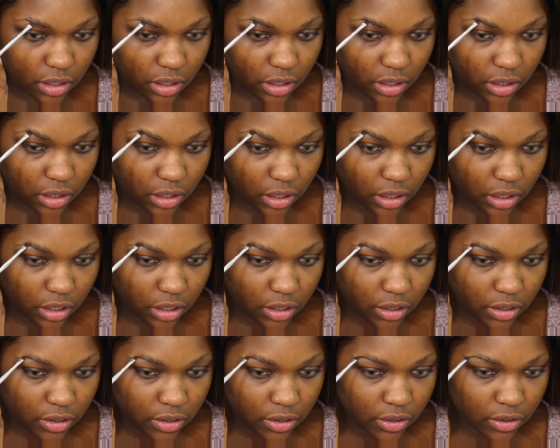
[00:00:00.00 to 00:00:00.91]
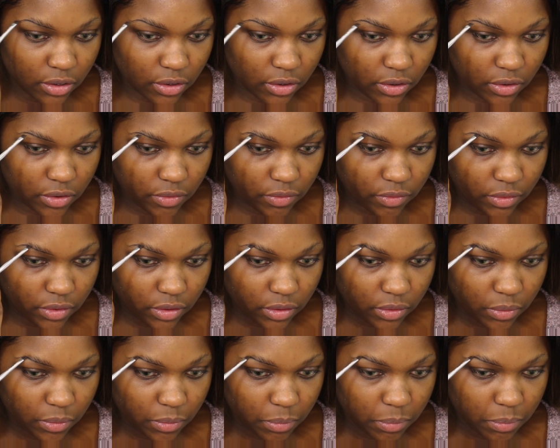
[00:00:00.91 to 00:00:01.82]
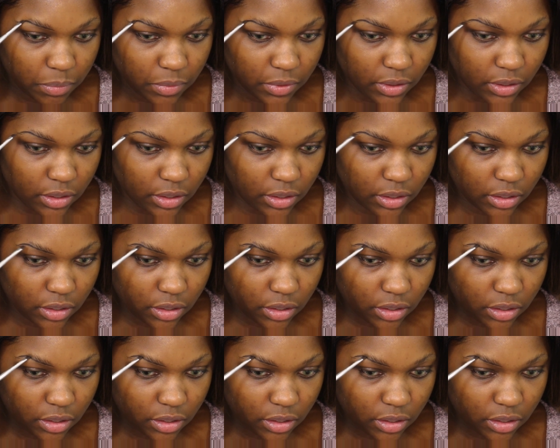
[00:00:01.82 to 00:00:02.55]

And then curve a little bit